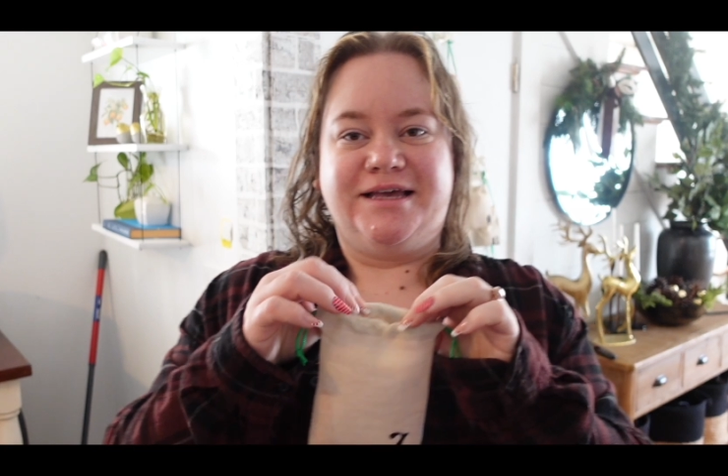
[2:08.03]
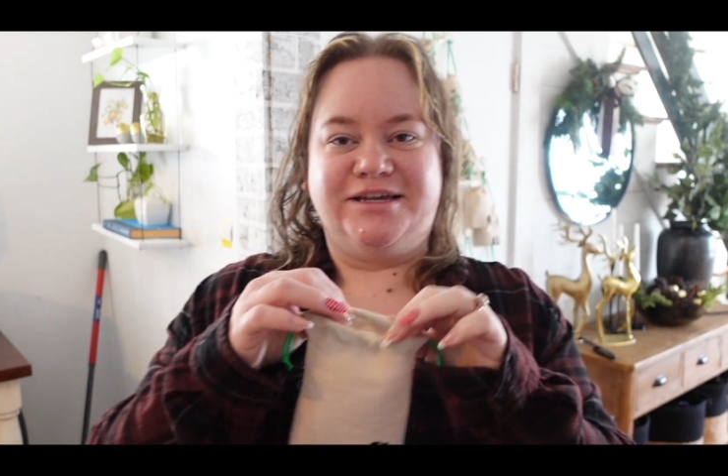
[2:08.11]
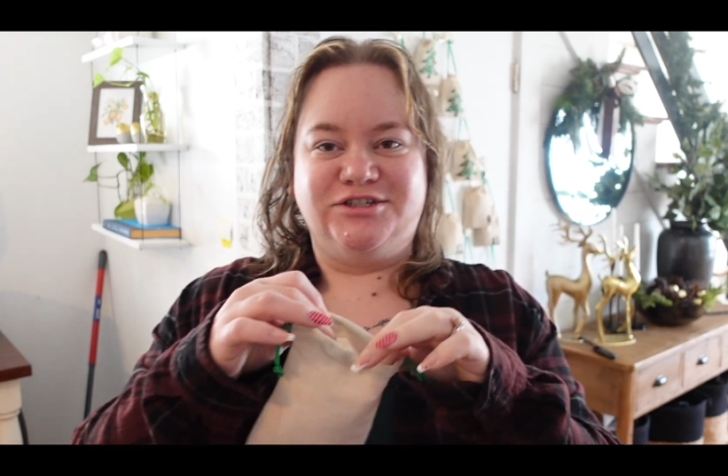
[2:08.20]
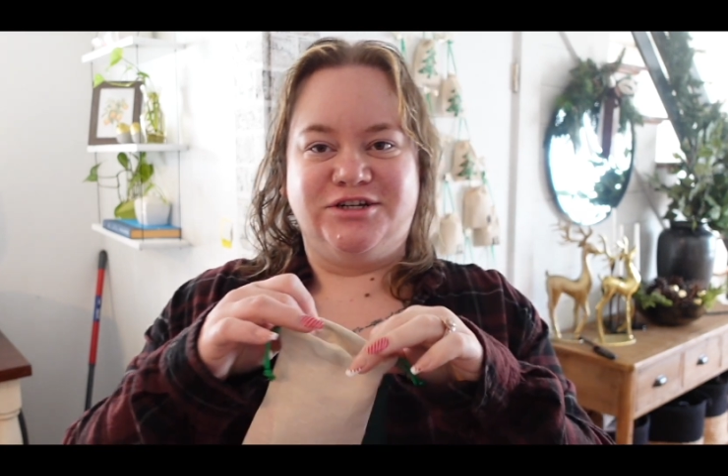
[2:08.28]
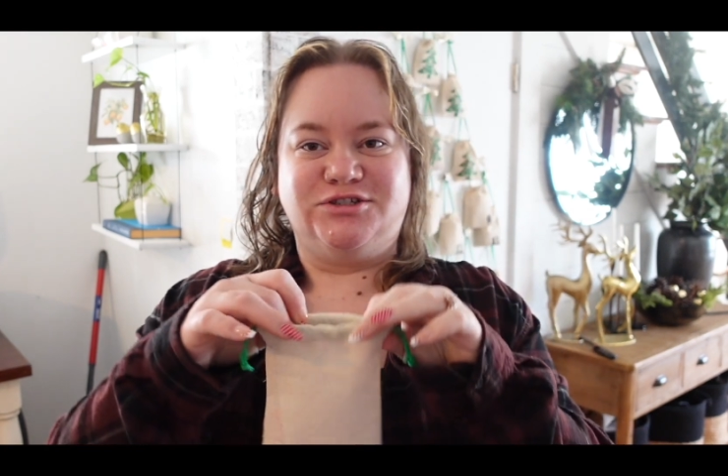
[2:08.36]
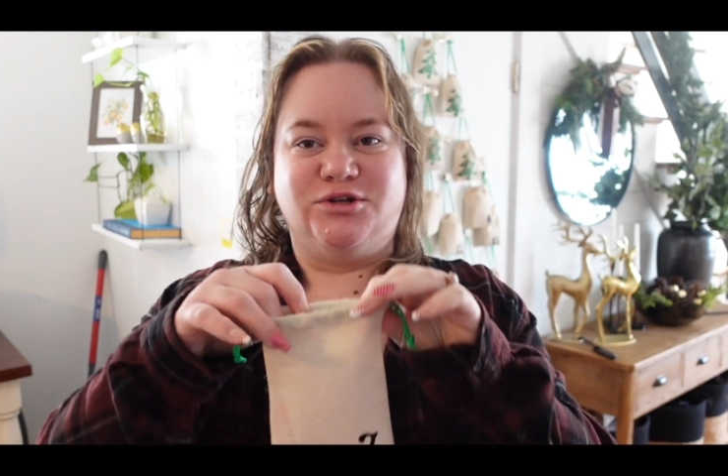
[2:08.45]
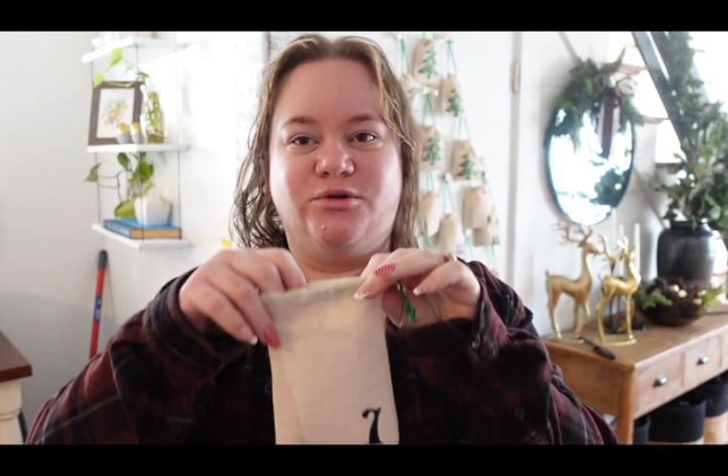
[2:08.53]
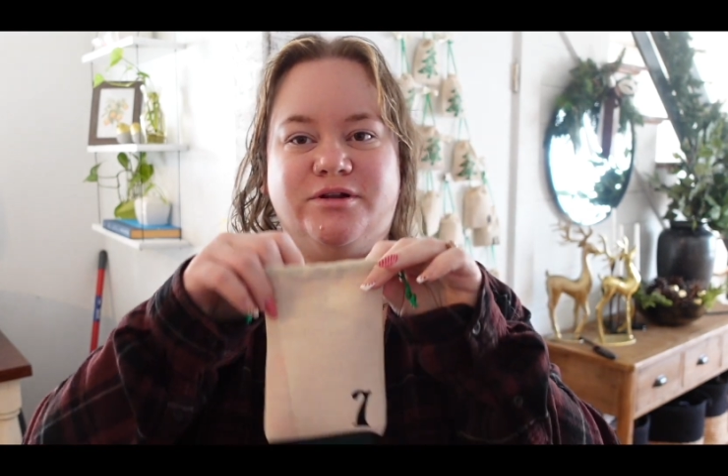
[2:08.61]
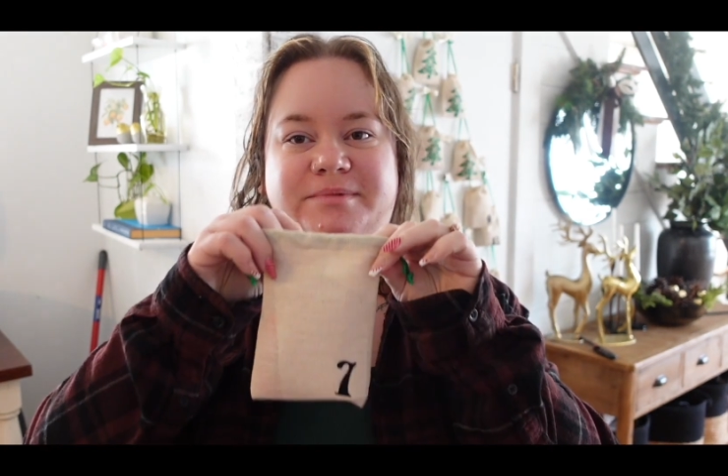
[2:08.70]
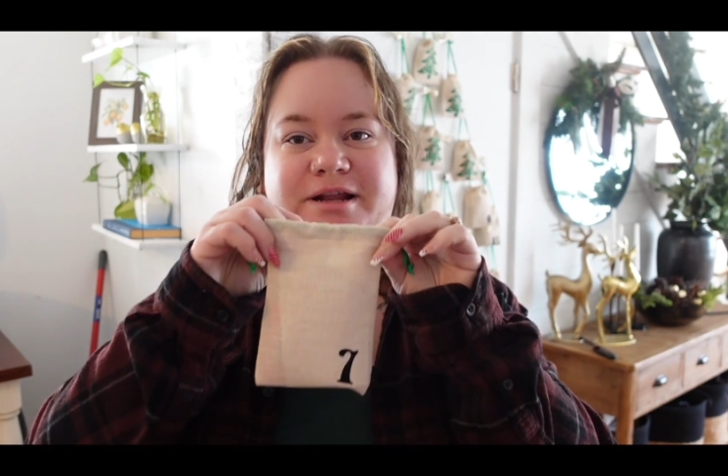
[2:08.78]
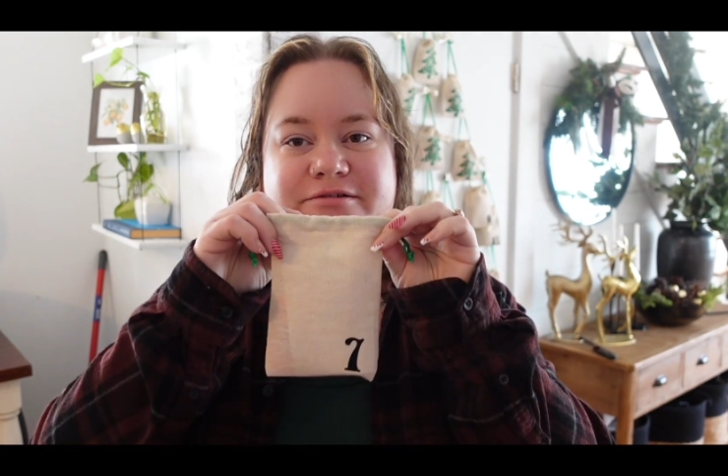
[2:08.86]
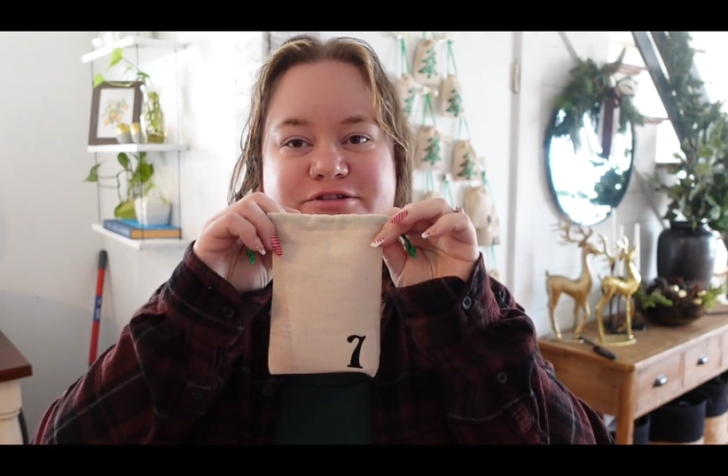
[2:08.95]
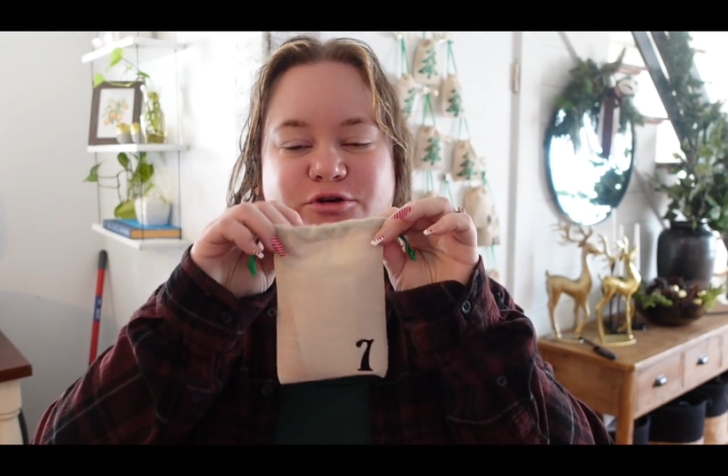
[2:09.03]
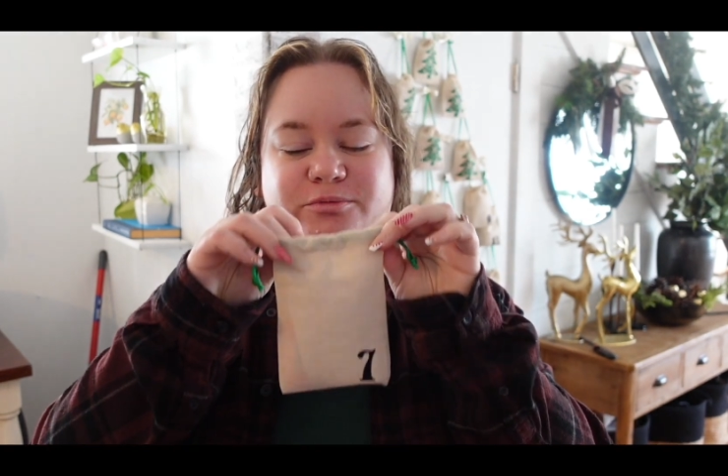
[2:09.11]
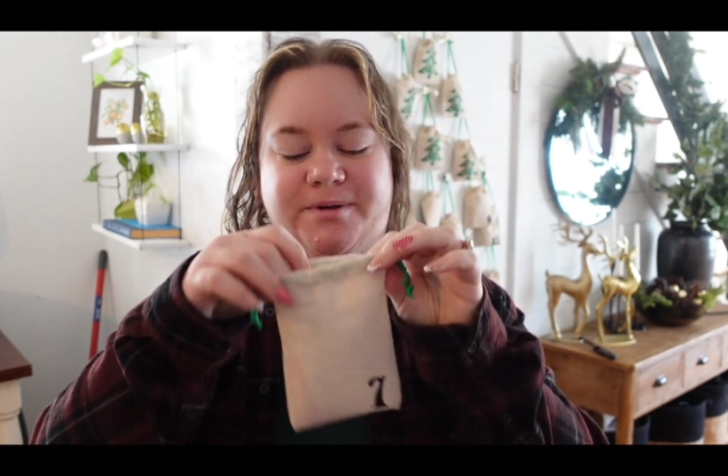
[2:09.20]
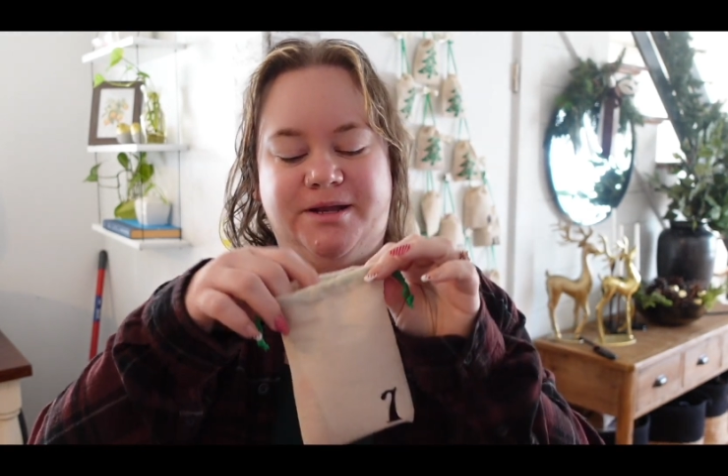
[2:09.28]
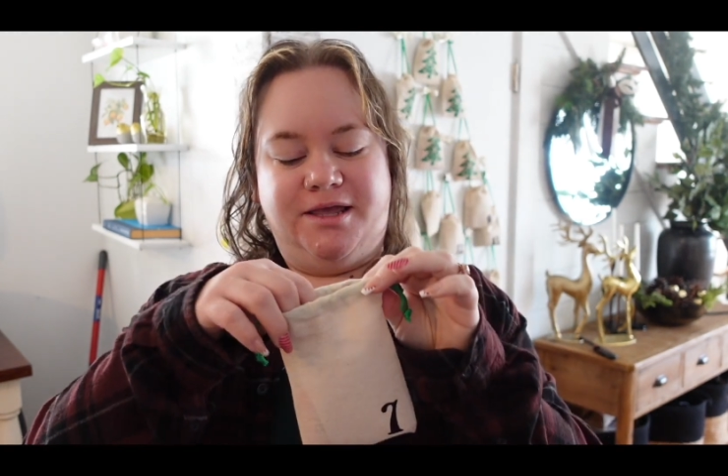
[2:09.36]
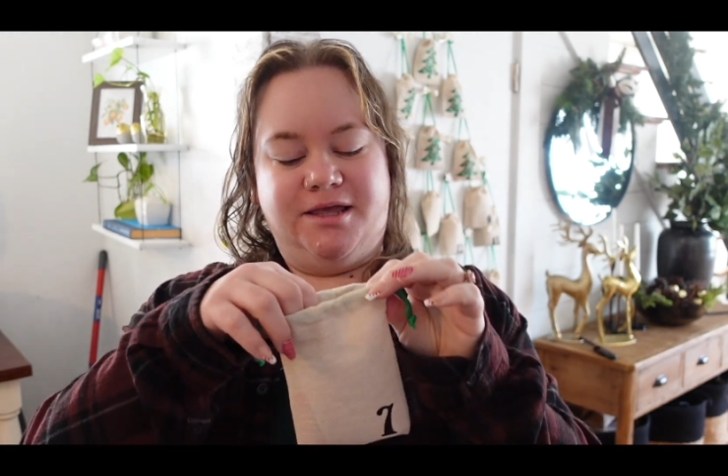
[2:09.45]
I should have told him that I was
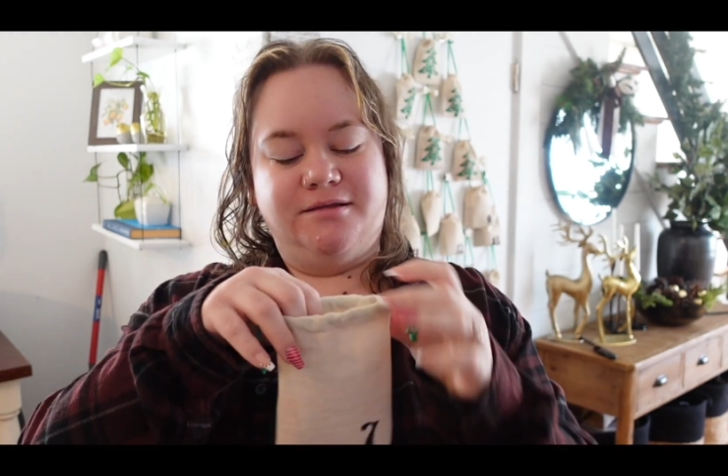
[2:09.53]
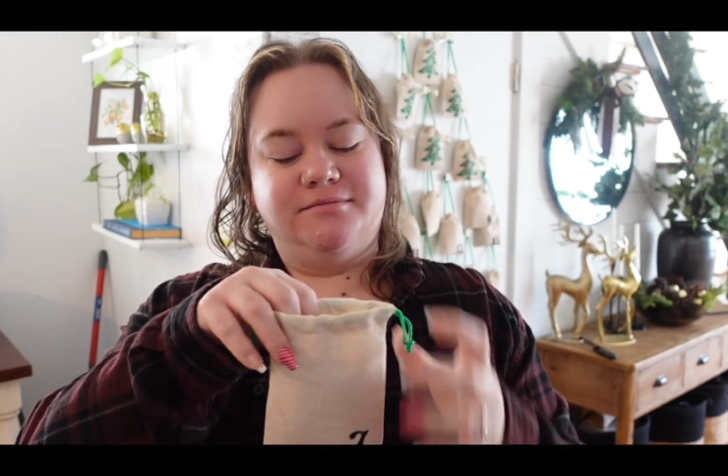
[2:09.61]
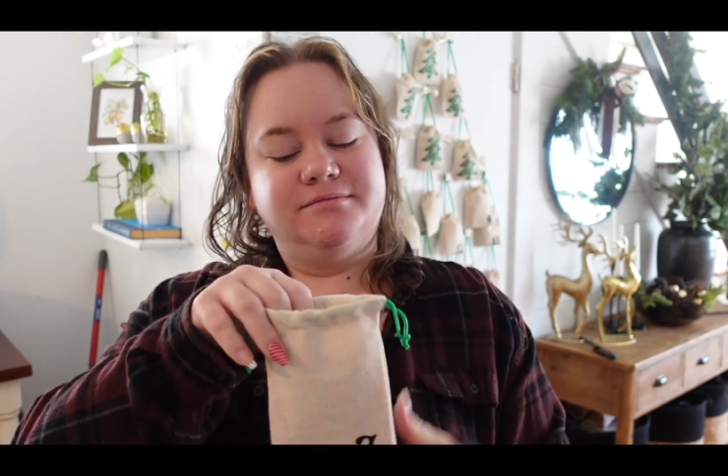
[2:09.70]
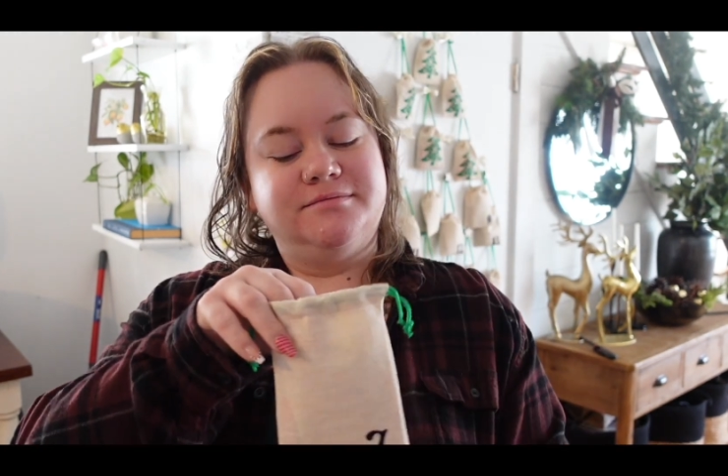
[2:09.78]
opening it.